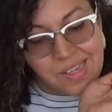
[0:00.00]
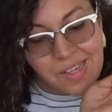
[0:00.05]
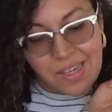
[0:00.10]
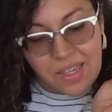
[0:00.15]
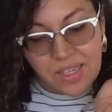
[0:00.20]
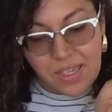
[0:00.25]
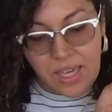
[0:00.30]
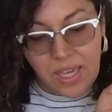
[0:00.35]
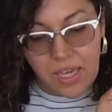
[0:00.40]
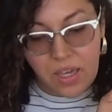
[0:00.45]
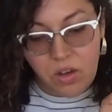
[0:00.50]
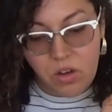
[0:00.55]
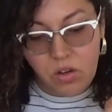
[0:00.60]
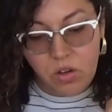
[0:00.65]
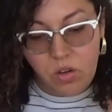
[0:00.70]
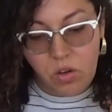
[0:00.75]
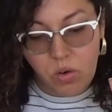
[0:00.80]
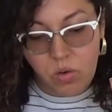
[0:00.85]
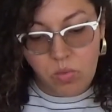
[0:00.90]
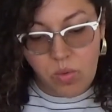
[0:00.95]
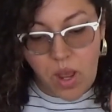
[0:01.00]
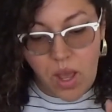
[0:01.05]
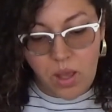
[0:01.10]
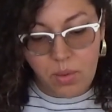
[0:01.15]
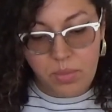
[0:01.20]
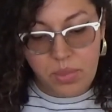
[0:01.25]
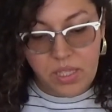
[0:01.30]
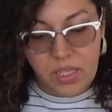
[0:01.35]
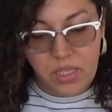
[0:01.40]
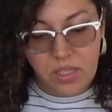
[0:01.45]
kale,
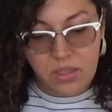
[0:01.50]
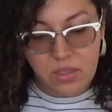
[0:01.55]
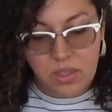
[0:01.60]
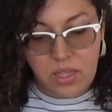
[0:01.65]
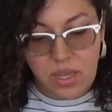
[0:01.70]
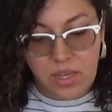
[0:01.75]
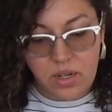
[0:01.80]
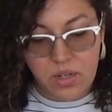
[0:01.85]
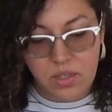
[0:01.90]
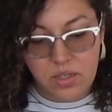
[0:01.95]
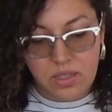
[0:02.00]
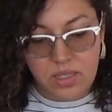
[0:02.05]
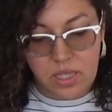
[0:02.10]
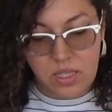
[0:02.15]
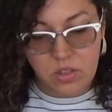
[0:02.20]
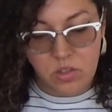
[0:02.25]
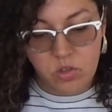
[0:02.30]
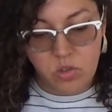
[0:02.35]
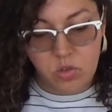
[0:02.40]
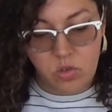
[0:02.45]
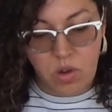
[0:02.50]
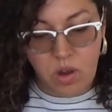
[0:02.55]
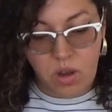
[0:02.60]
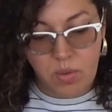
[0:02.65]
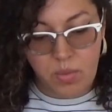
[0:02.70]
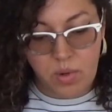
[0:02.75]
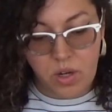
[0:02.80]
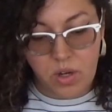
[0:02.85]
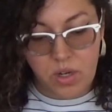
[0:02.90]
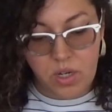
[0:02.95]
kohlrabi, lettuce, and
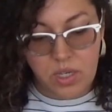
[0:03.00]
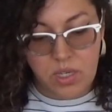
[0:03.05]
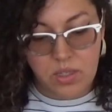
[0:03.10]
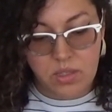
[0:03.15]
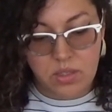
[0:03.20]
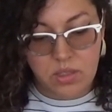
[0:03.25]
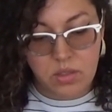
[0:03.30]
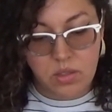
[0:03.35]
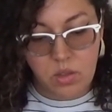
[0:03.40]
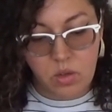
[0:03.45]
strawberries.